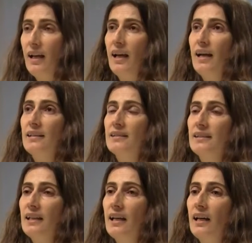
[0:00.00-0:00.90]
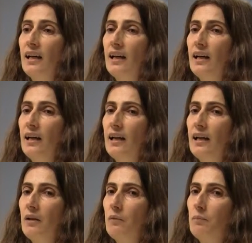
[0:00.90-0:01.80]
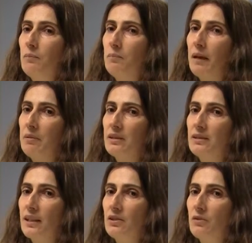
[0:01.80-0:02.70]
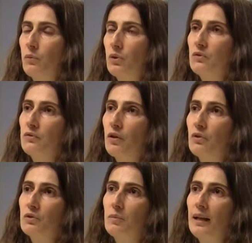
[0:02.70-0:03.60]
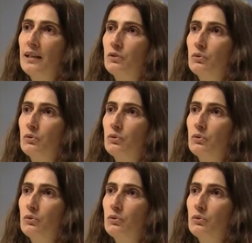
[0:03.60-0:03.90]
And my presentation was focused mainly